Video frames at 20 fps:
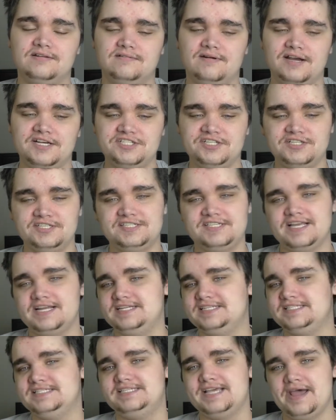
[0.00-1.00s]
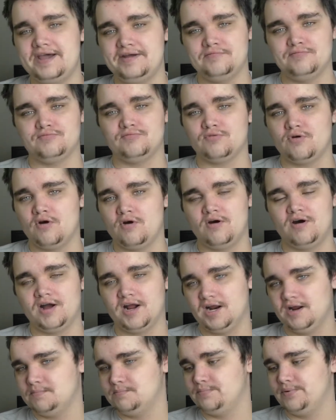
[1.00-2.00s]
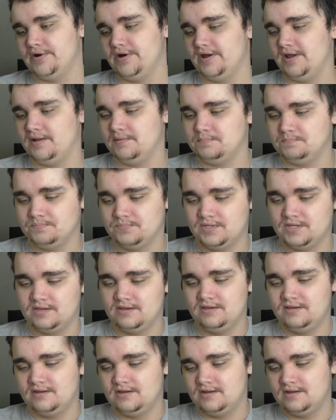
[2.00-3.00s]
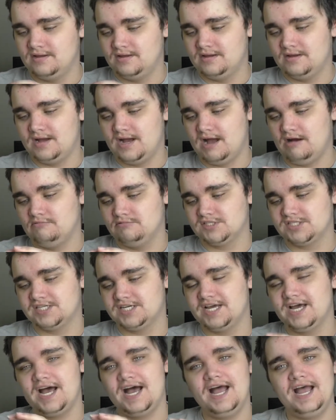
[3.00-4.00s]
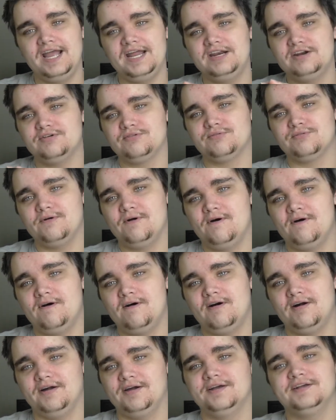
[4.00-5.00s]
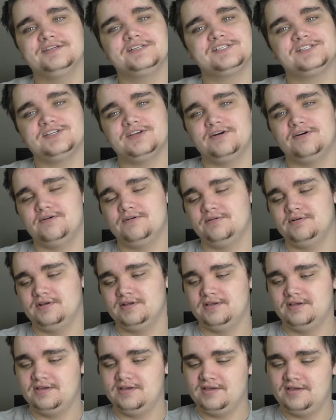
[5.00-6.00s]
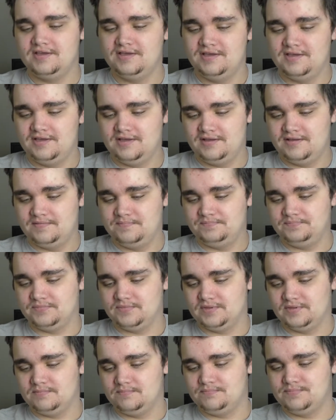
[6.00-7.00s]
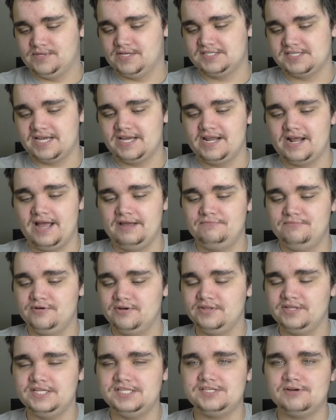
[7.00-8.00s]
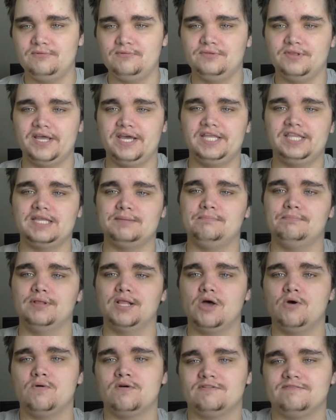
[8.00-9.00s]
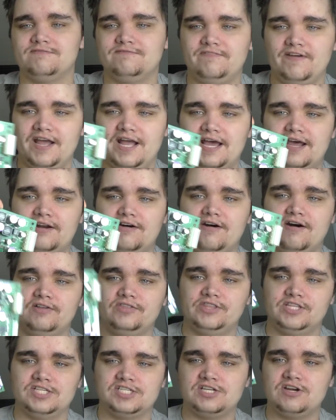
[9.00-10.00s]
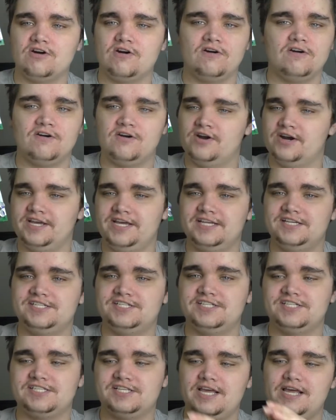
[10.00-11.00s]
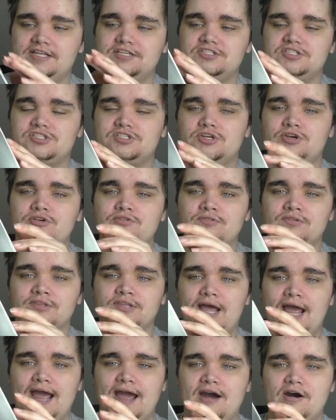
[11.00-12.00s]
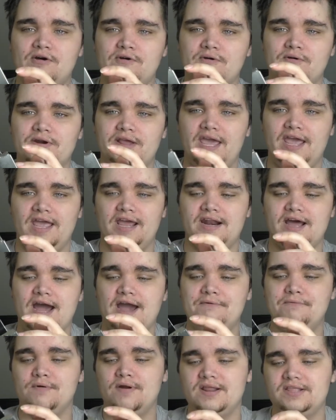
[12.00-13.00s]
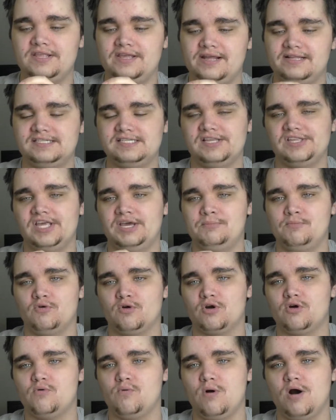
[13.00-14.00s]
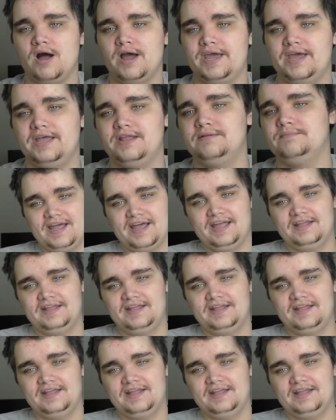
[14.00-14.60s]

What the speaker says: I shouldn't say dead wrong, but I was kinda wrong, so. Plus, I really don't like the blower fan on this card. It's just too loud, and I wanted to get something more quiet.